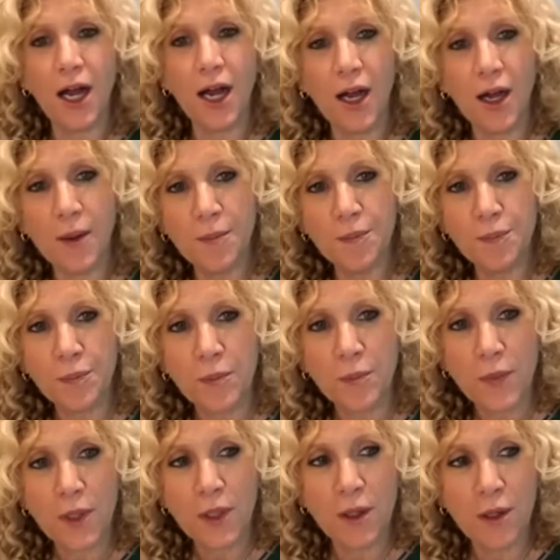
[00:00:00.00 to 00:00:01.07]
um,
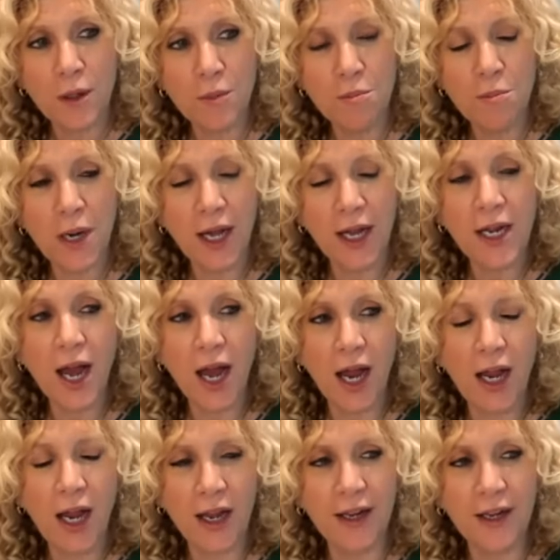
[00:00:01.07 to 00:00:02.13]
But
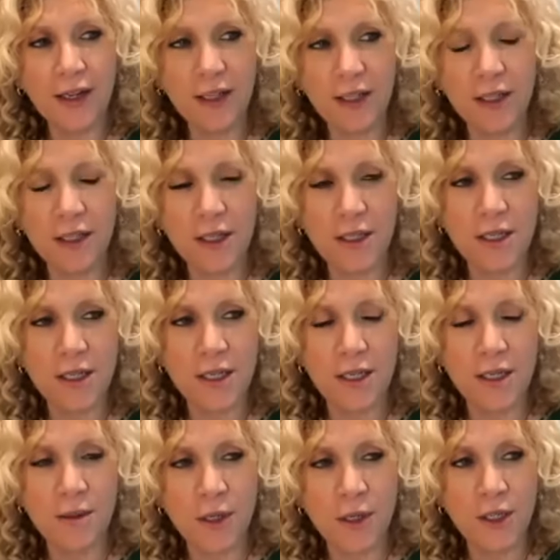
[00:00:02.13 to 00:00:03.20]
I,
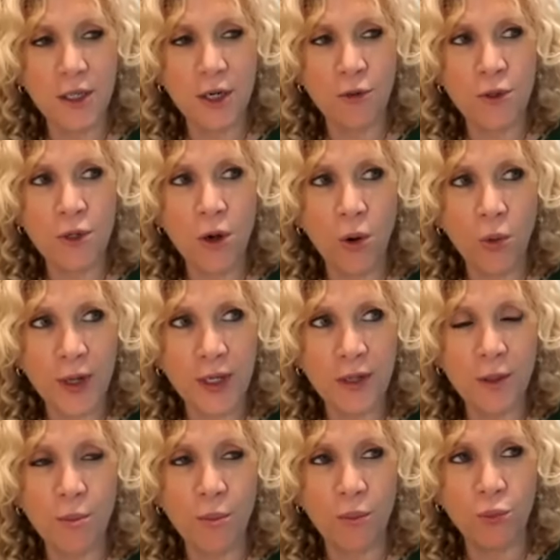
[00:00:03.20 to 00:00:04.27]
it, it, you know, knowing
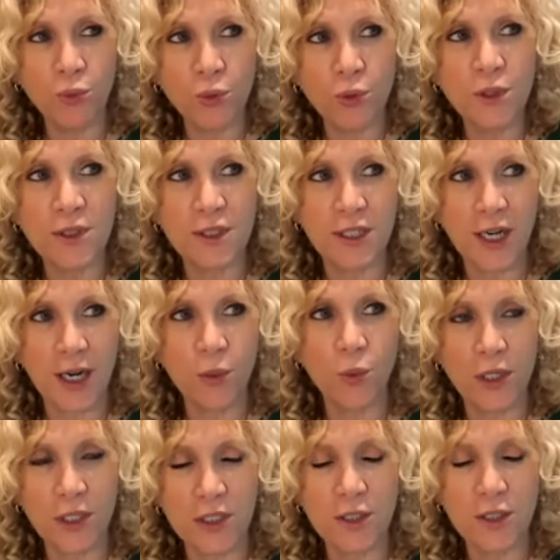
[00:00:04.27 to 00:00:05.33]
the rules that I
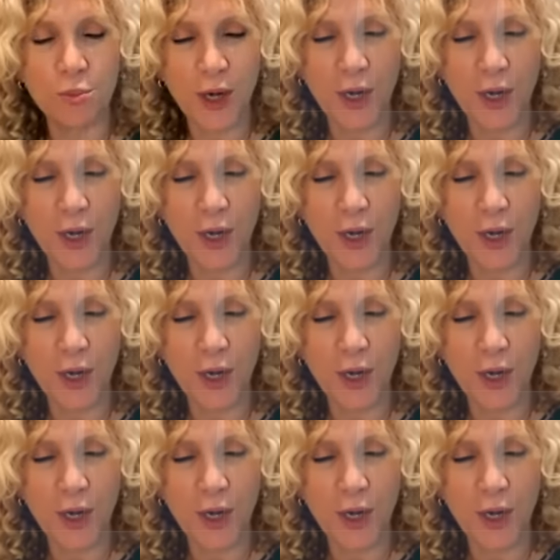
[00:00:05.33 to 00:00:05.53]
wanted to